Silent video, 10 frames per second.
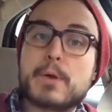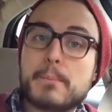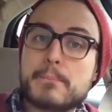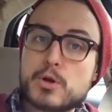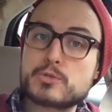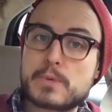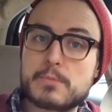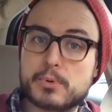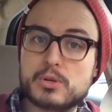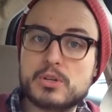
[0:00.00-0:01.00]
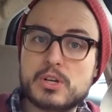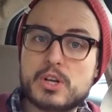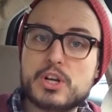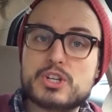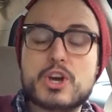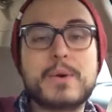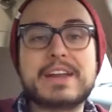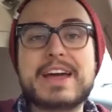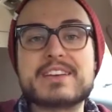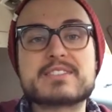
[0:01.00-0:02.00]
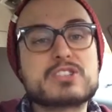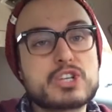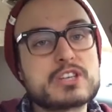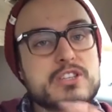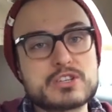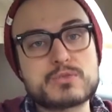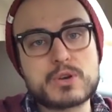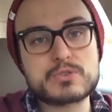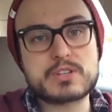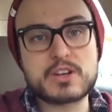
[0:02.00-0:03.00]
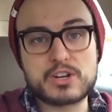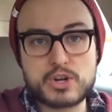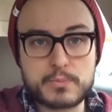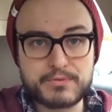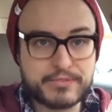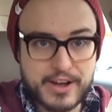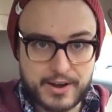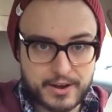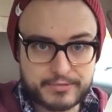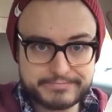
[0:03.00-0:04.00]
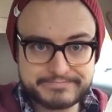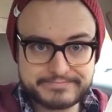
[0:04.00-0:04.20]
but most people know it as chestnuts roasting on an open fire.